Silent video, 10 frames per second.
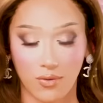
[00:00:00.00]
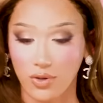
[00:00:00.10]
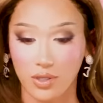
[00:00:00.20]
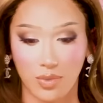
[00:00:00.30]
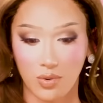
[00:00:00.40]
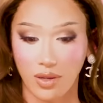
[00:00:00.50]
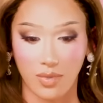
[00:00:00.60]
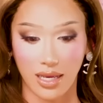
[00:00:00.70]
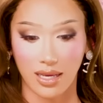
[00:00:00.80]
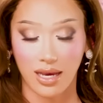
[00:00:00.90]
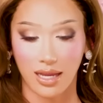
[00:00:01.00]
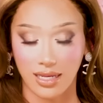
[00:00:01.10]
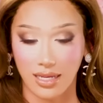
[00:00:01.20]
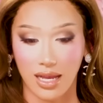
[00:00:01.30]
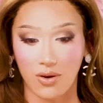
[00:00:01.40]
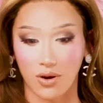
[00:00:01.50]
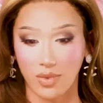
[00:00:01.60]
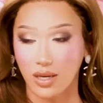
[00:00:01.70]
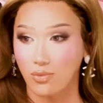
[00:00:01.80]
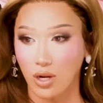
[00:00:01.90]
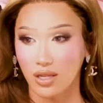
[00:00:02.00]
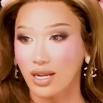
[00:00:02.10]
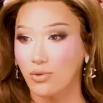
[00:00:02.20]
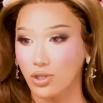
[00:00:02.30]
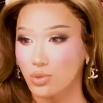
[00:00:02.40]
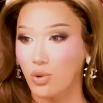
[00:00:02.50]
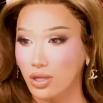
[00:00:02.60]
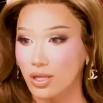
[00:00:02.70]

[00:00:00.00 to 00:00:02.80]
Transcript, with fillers: was between me and Nina or me and Brooke Lynn. I was just Brooke